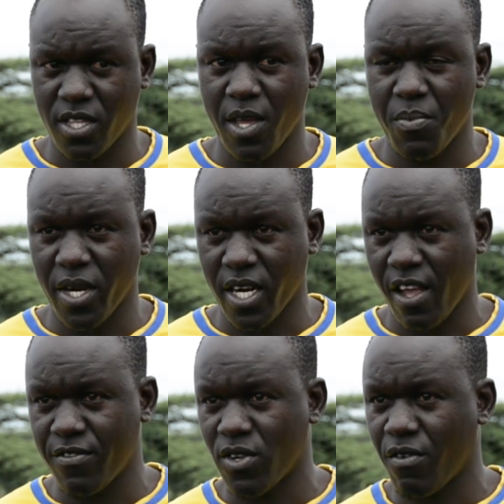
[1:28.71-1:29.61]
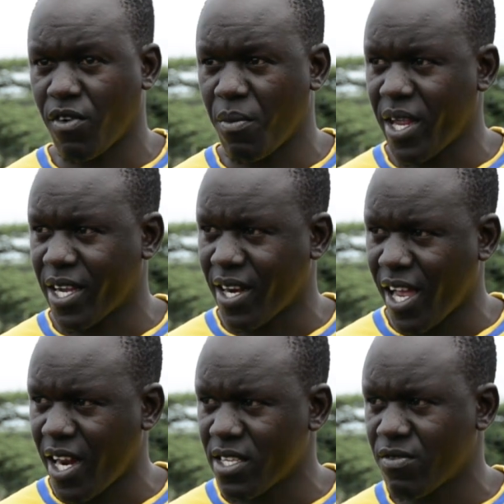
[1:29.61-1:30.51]
they bring livestock from their
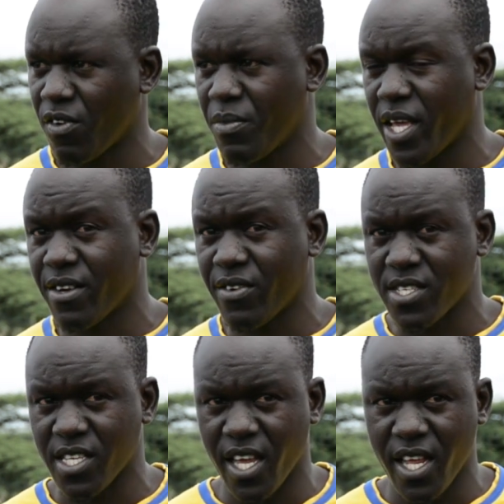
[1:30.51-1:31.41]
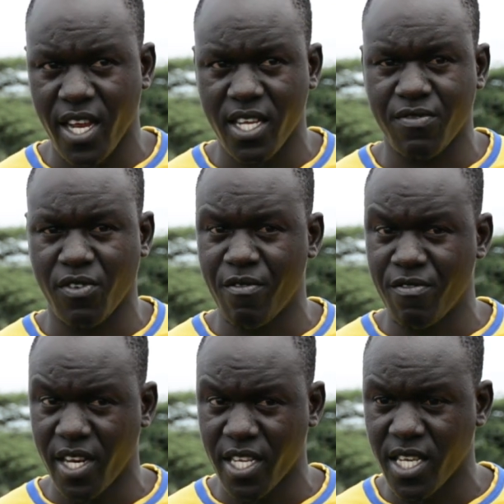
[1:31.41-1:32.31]
kraals, from their grazing areas, from
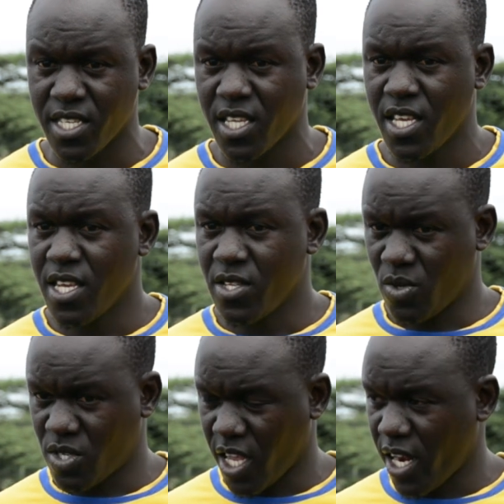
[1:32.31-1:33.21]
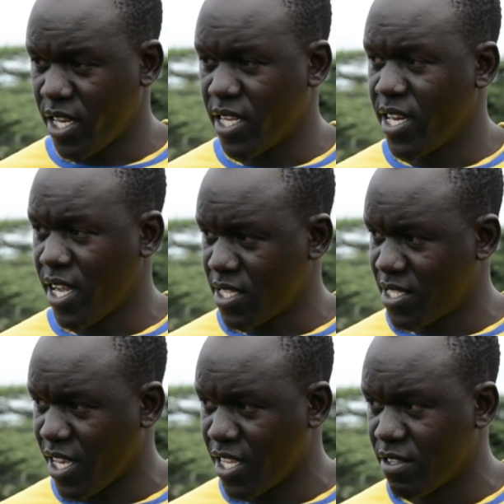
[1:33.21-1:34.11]
villages to sell in
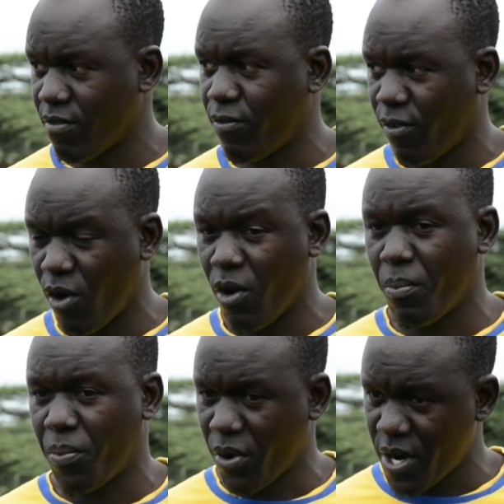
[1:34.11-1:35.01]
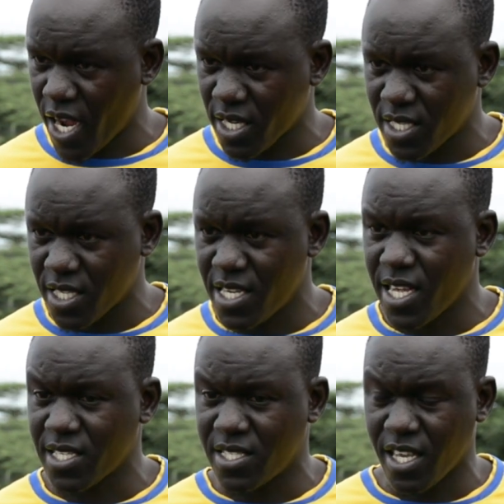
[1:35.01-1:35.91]
exchange for products, in
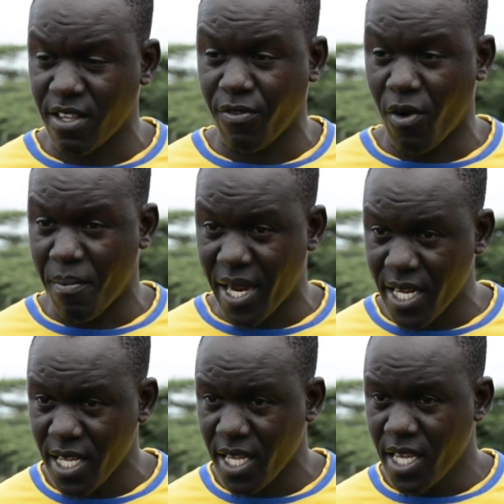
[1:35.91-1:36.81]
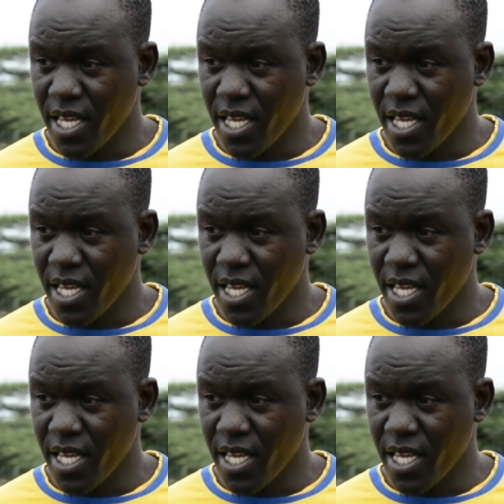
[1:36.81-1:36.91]
exchange for money,